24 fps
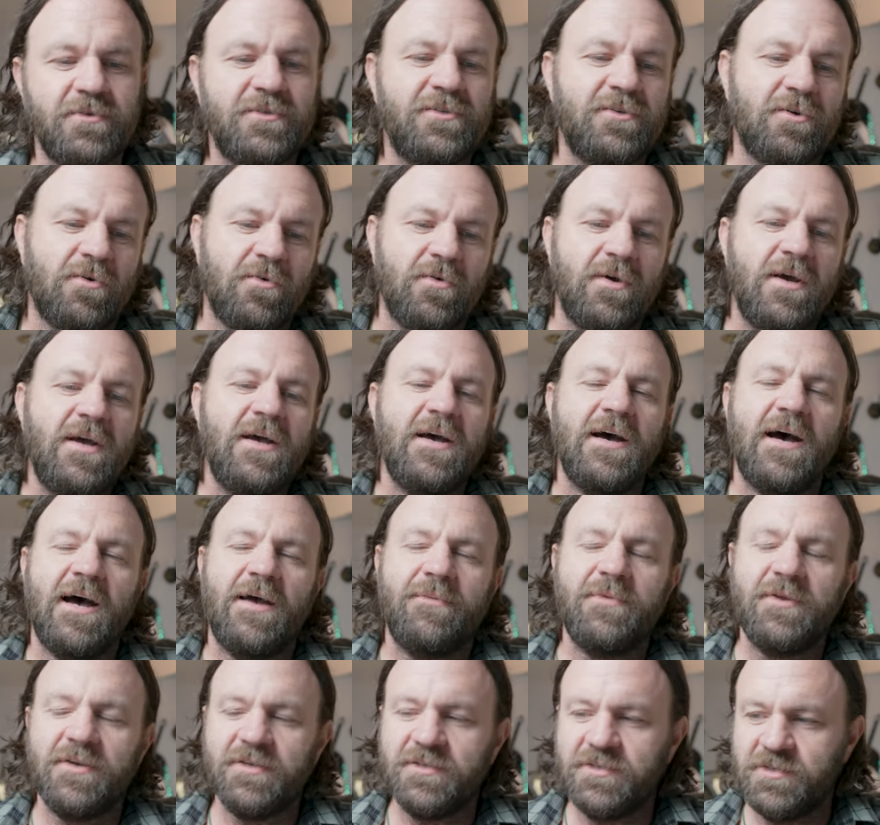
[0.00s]
so
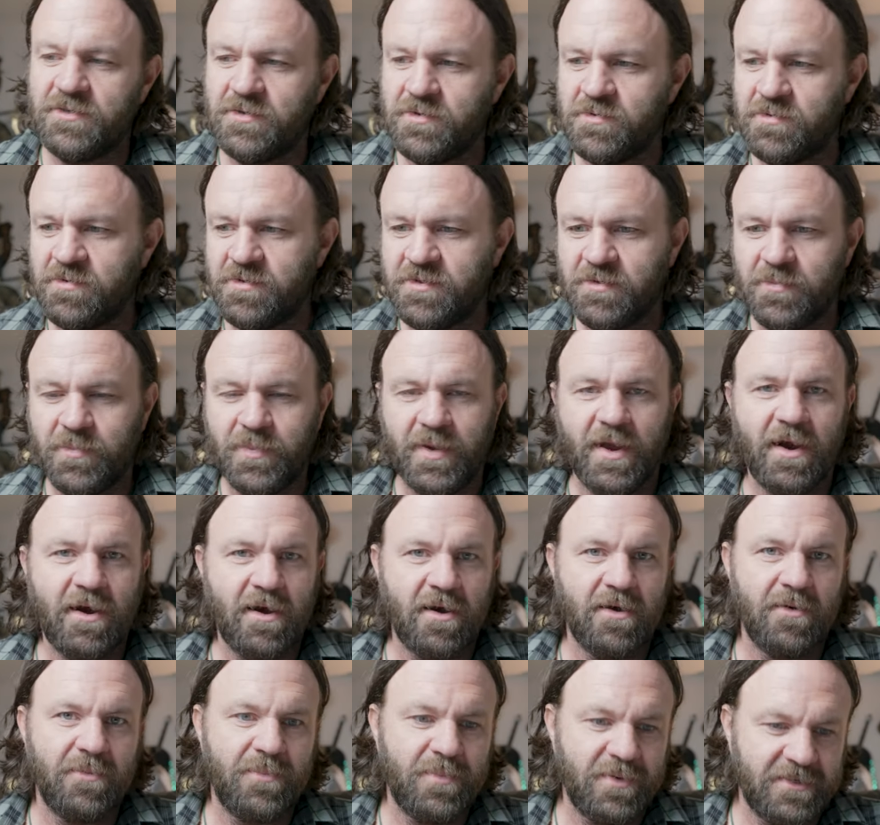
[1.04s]
I'm gonna do The
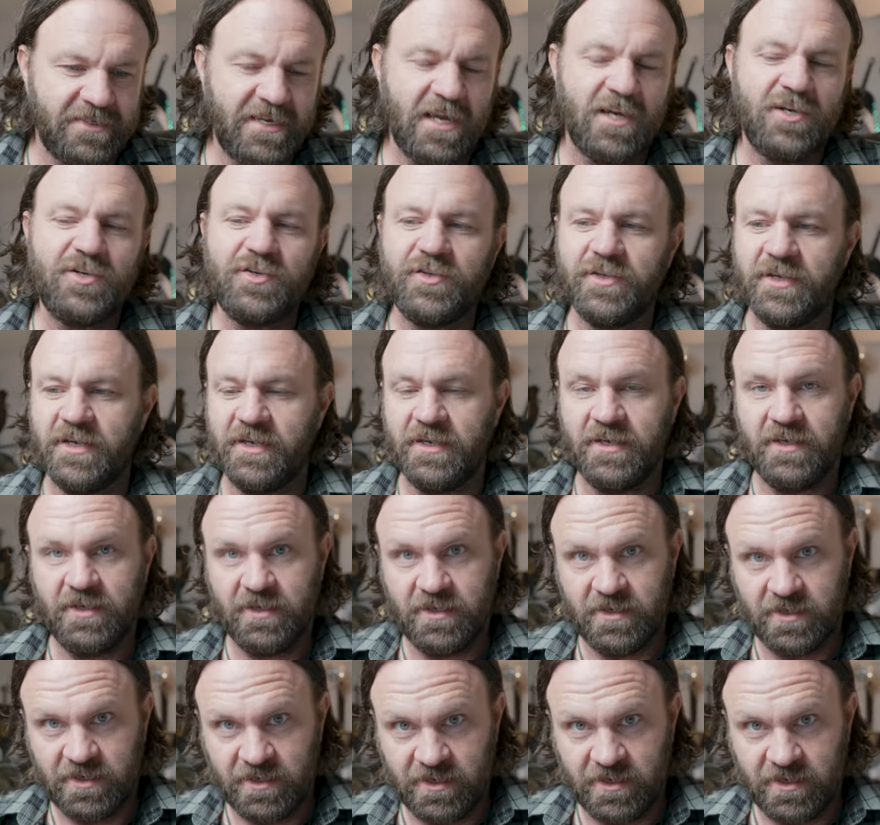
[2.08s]
Bear potentially